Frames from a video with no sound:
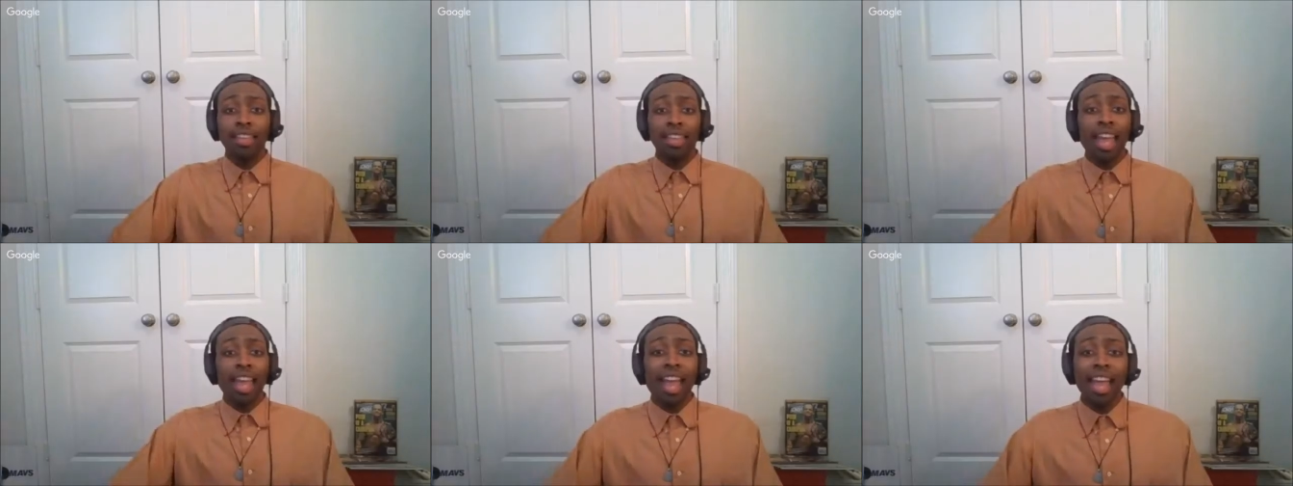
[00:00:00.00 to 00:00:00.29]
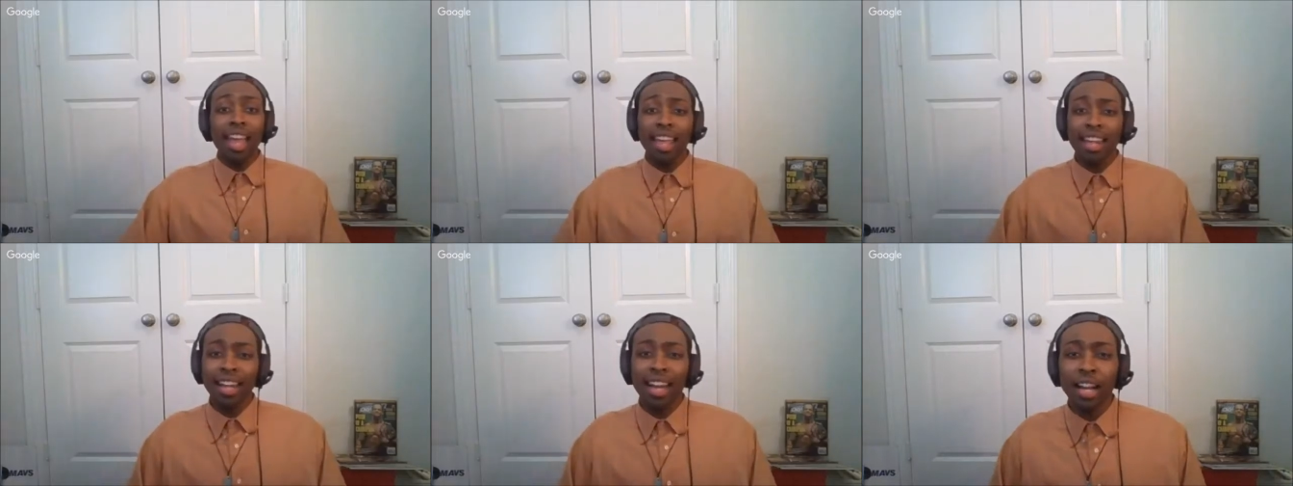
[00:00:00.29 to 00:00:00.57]
Yeah,
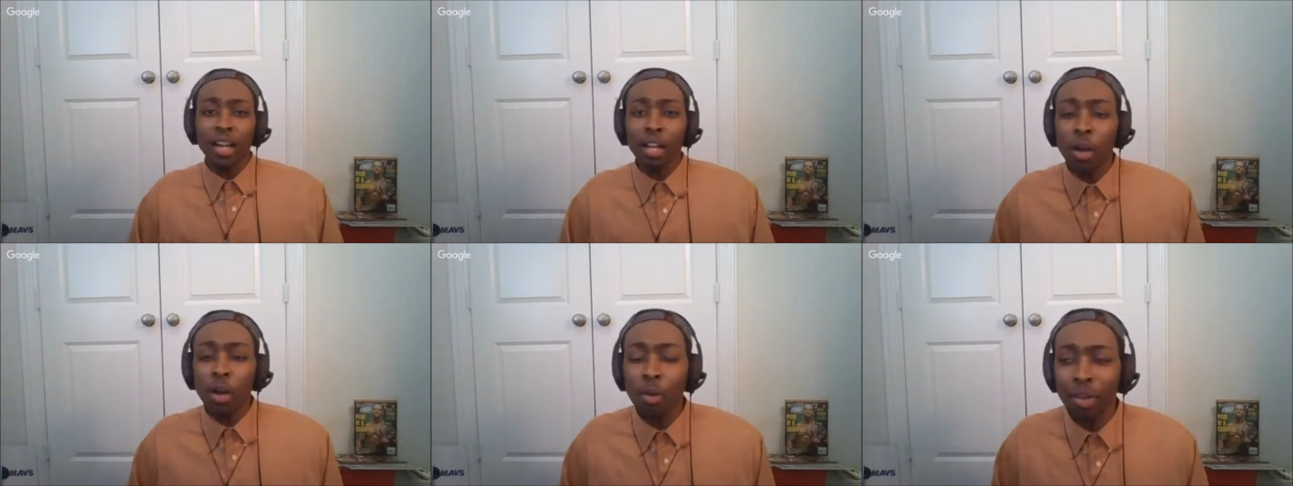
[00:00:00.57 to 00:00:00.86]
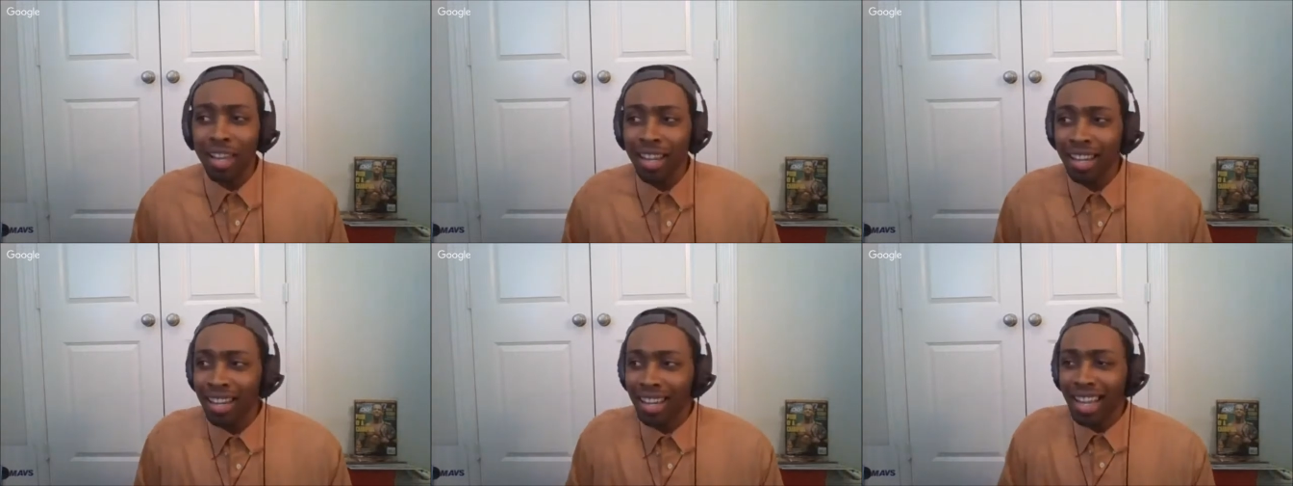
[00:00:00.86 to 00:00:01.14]
and I know
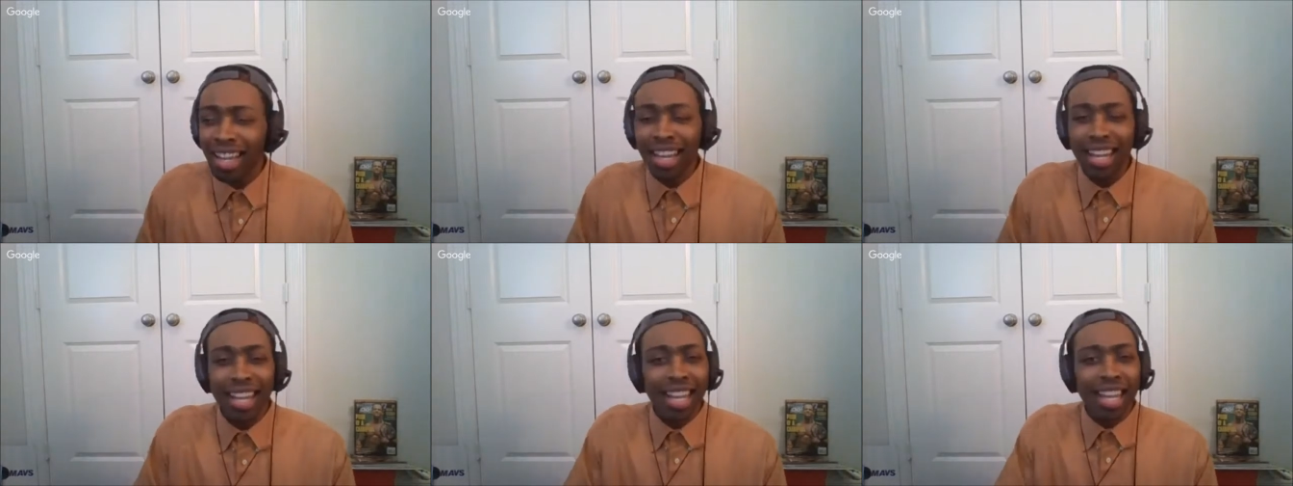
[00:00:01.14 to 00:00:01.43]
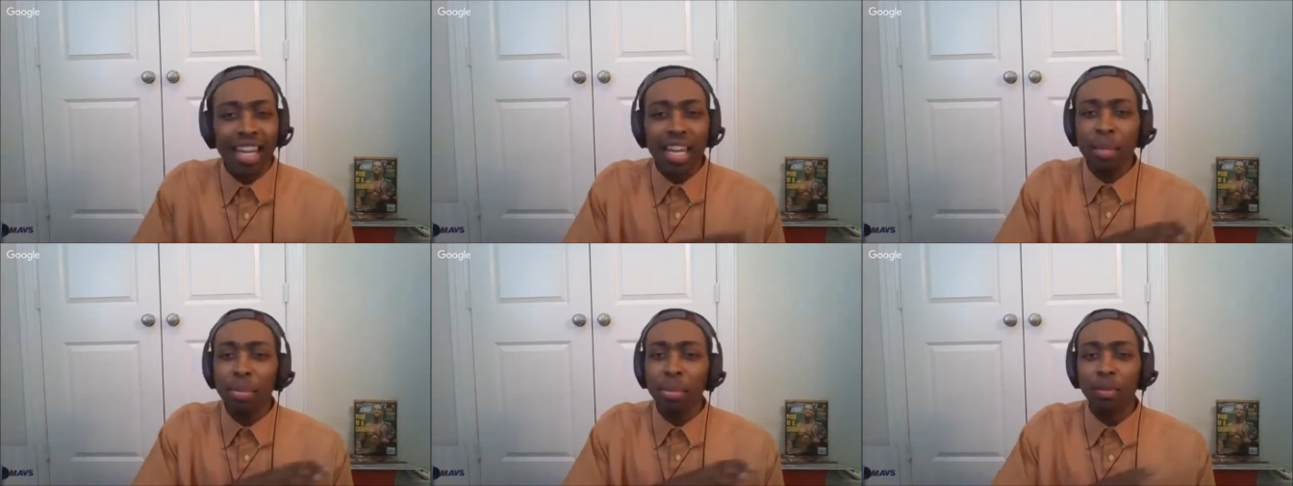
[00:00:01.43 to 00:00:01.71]
in, in
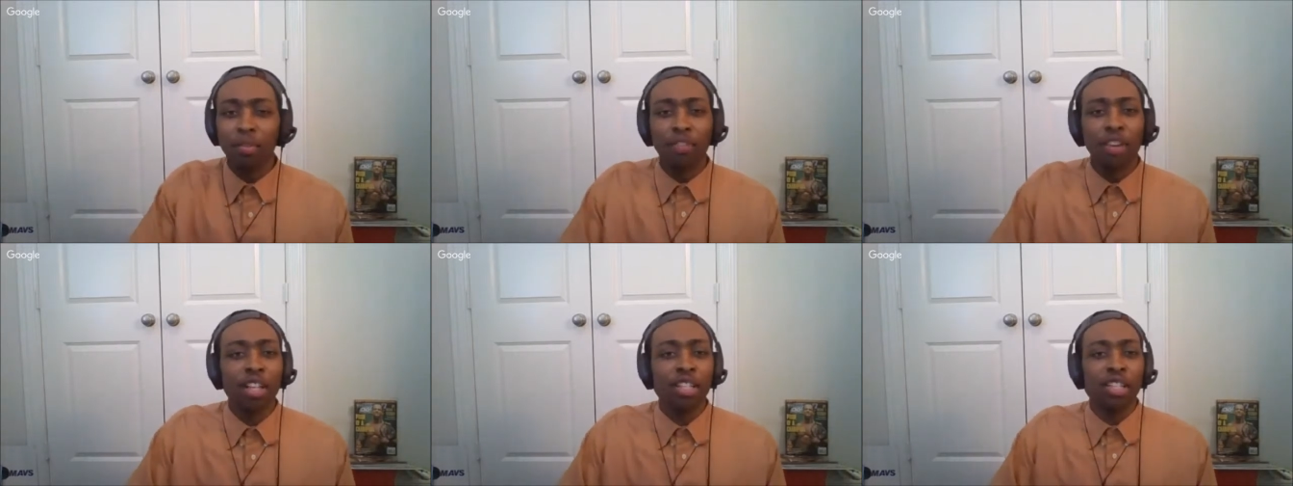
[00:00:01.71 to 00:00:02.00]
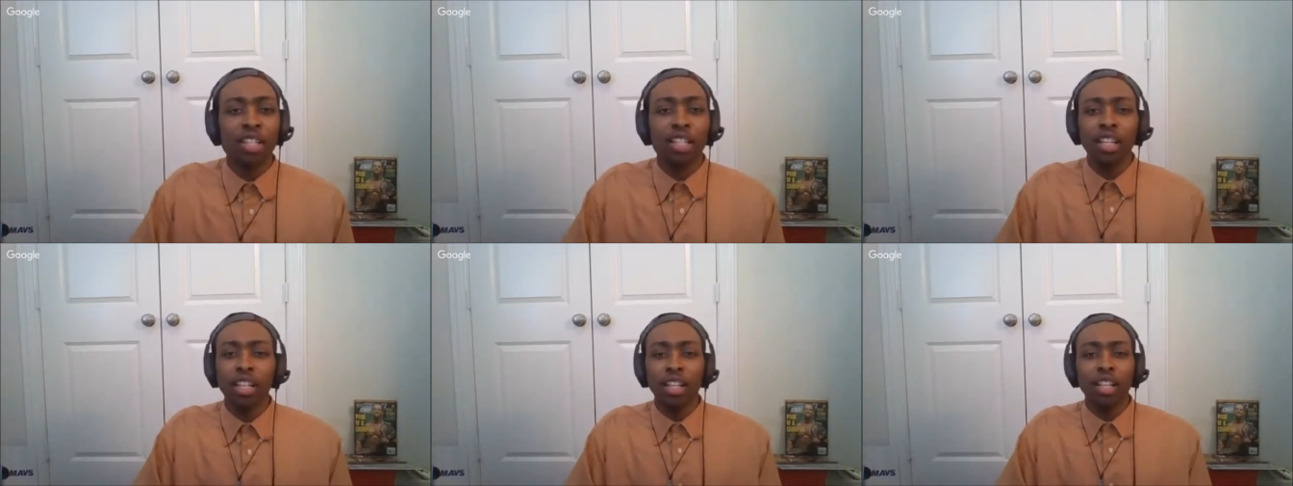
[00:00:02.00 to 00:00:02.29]
any
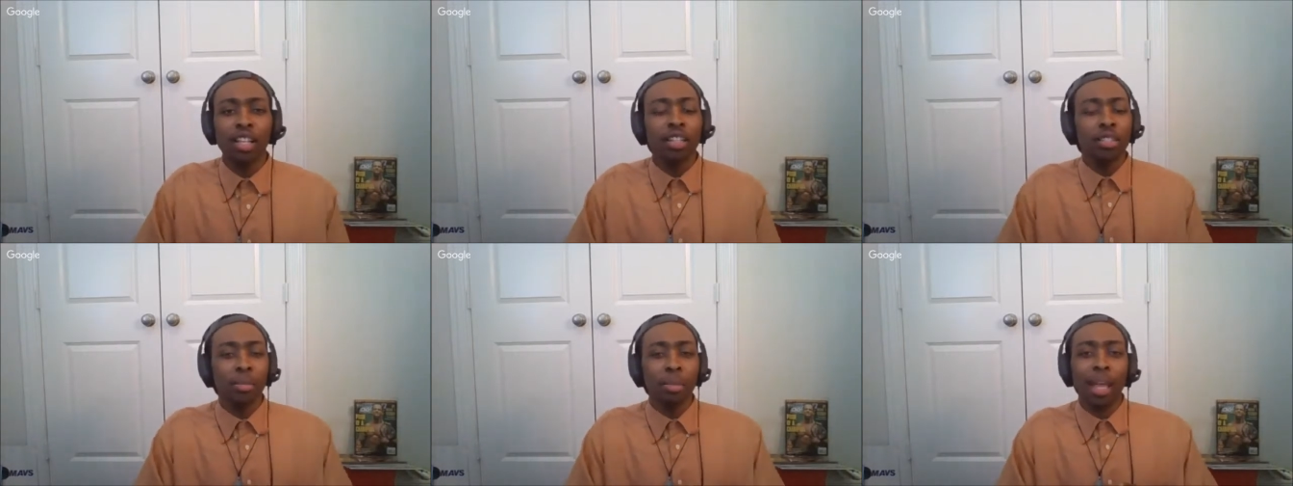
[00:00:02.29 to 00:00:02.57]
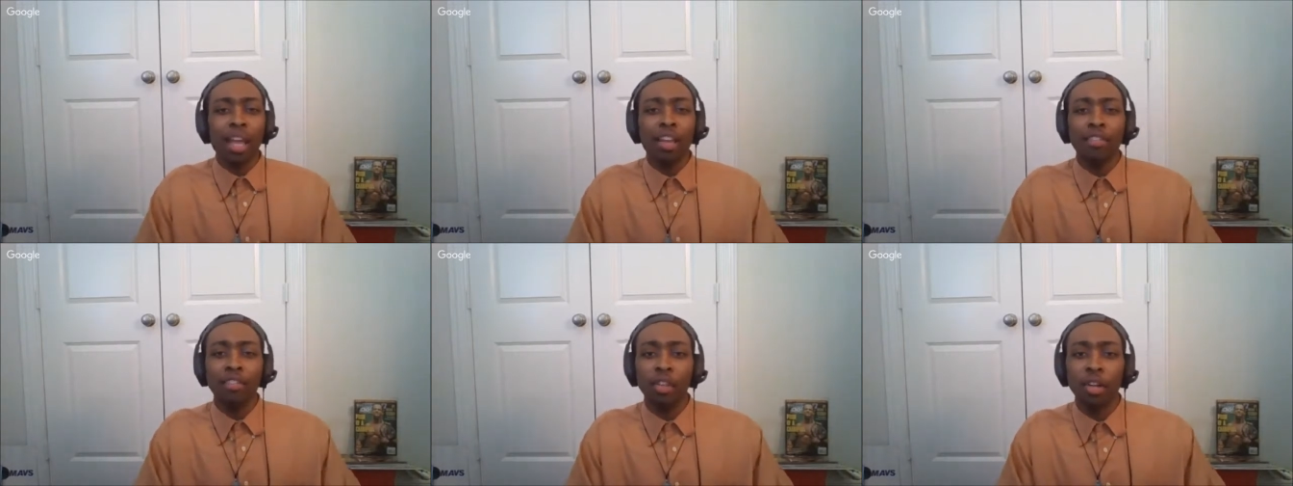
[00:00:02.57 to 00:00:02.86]
profession, it doesn't
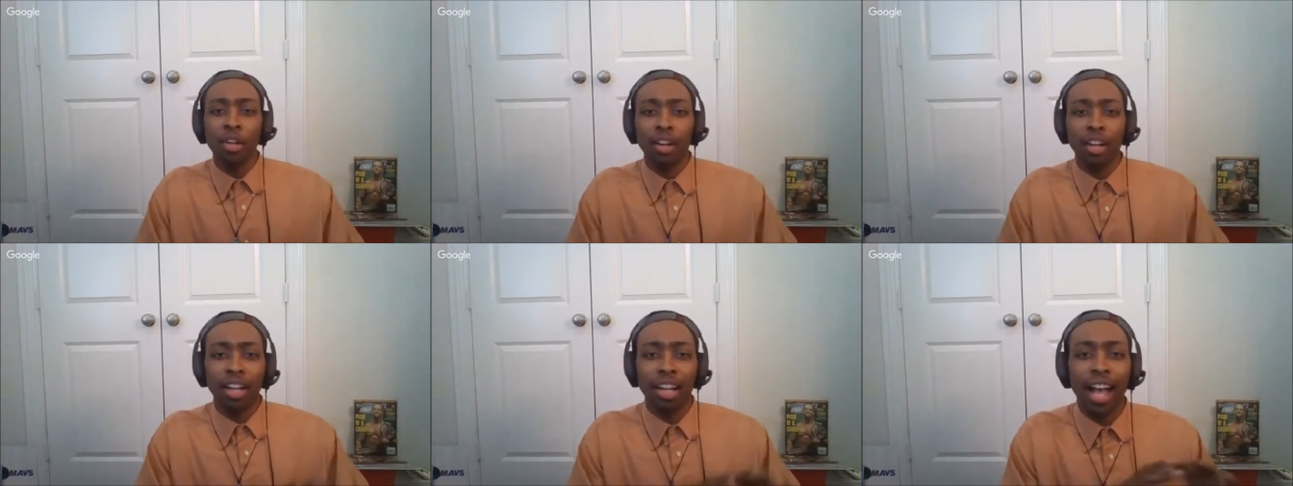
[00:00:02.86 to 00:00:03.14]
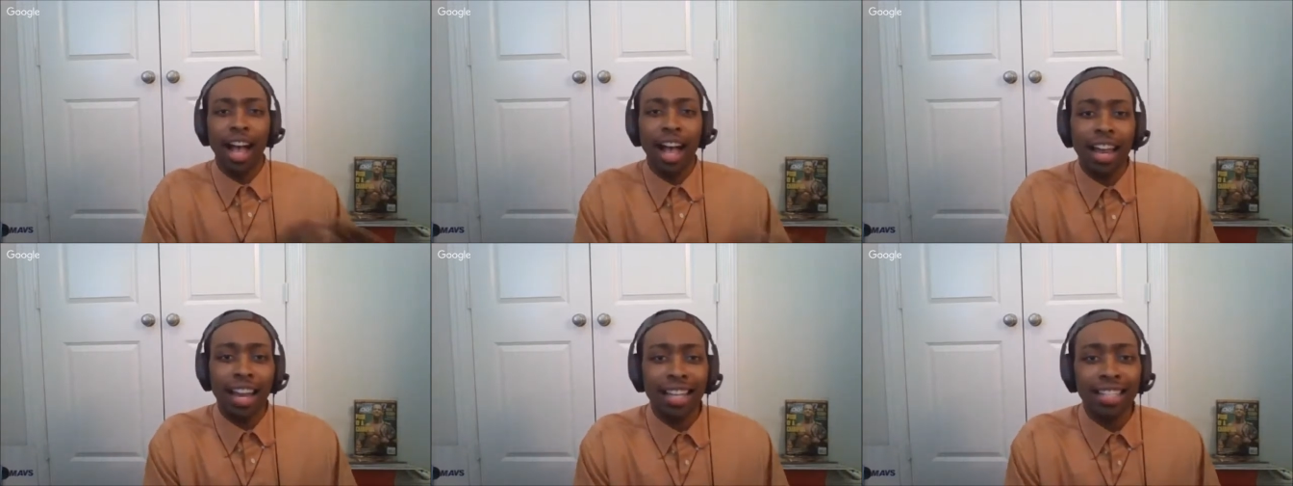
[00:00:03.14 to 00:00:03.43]
matter if you're in
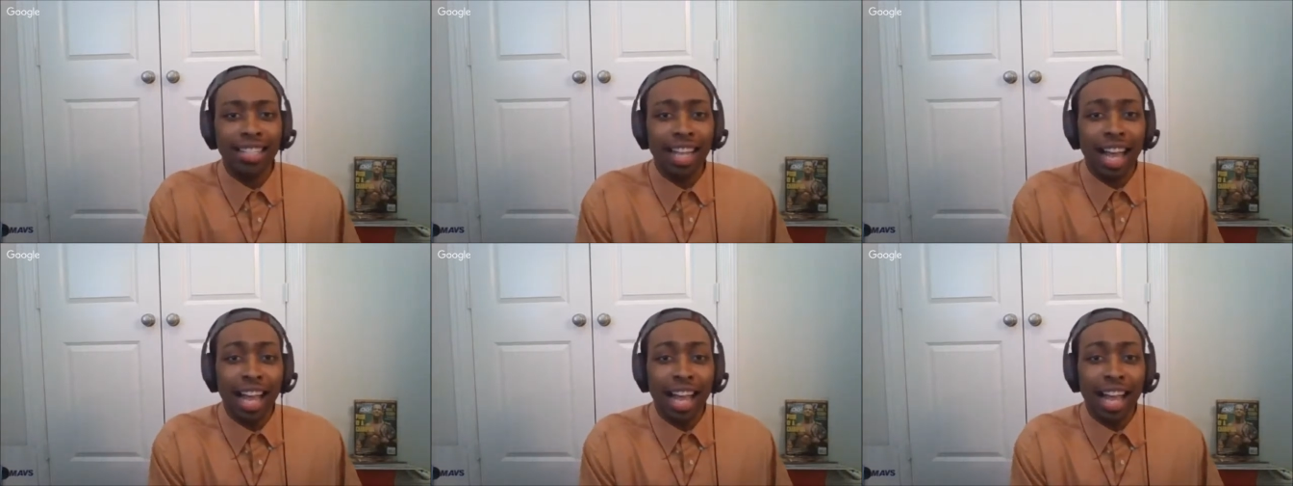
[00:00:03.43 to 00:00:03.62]
college,